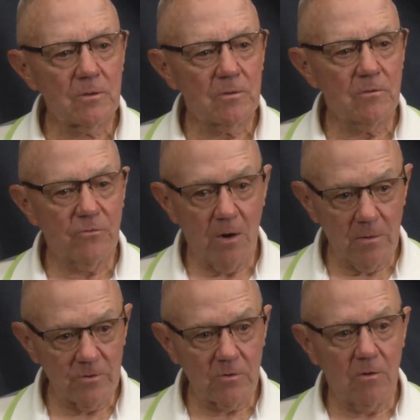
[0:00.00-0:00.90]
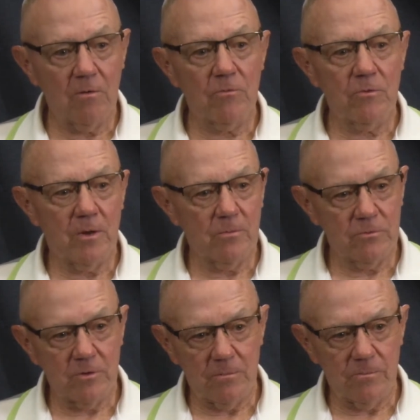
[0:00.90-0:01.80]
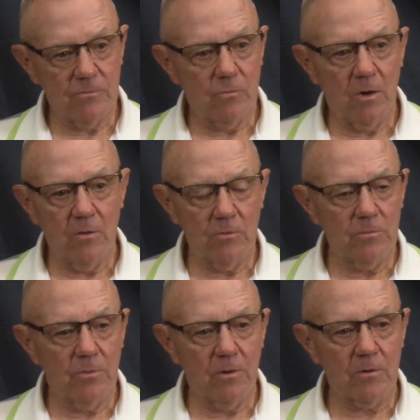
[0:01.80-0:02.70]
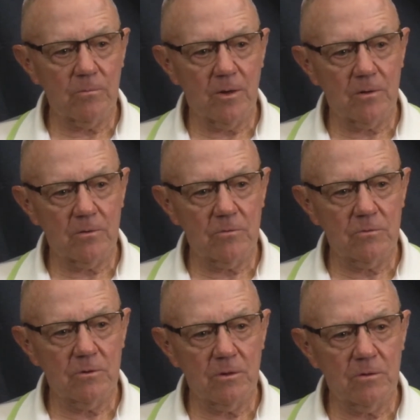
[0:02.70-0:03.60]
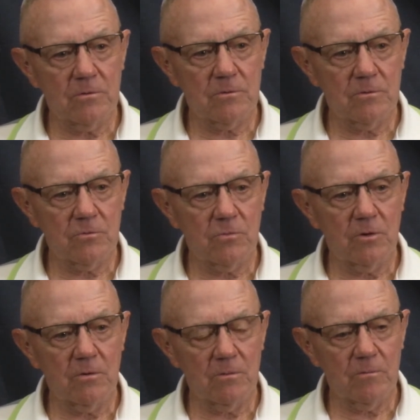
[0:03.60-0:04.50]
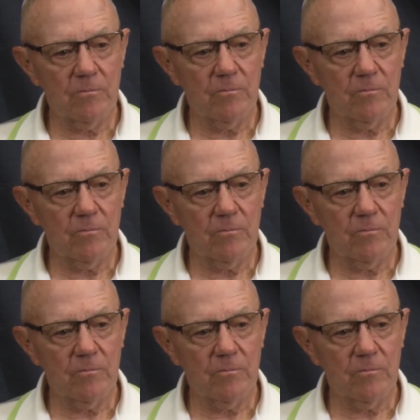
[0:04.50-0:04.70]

The Fireman's Carnival, that was up Wildwood Park back in those days as well.